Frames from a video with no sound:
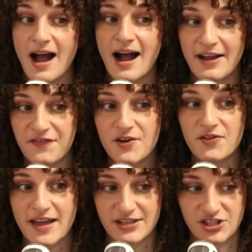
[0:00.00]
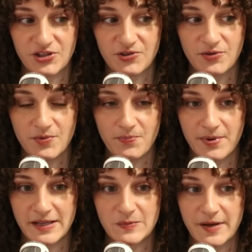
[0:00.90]
I feel that too,
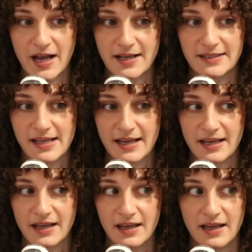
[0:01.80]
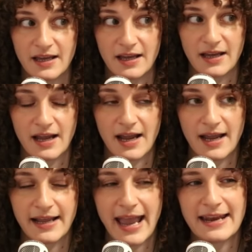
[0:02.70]
but it's because, like,
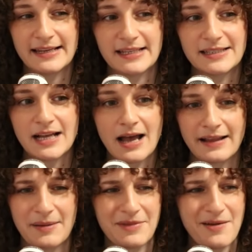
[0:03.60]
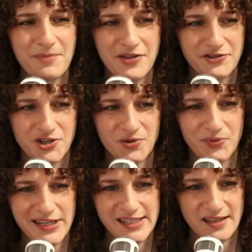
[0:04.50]
again, it doesn't— like, I'm not Mother
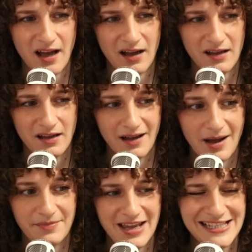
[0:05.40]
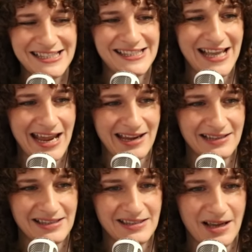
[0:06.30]
Teresa. I'm not a
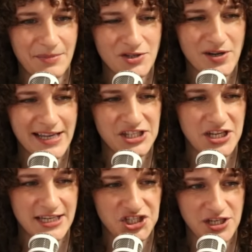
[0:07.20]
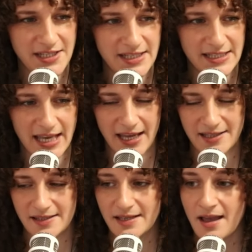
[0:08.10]
saint. I'm not trying to get you to Jesus,
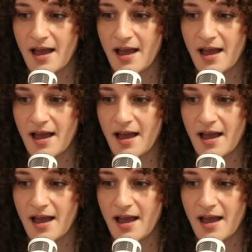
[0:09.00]
kids.